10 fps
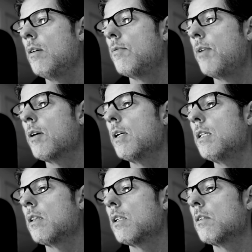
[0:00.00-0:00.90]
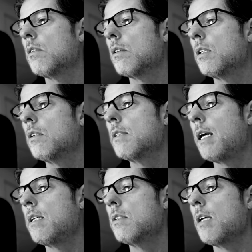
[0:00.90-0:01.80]
Very little
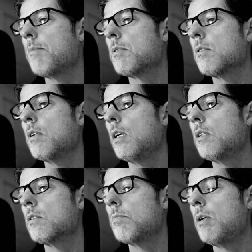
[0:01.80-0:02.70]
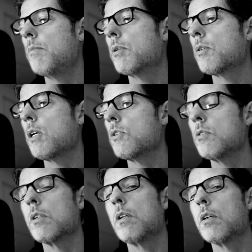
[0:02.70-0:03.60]
tiny steps and small
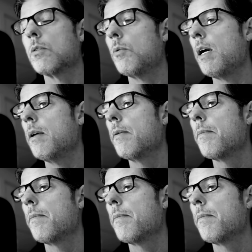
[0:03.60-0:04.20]
progressions along the way.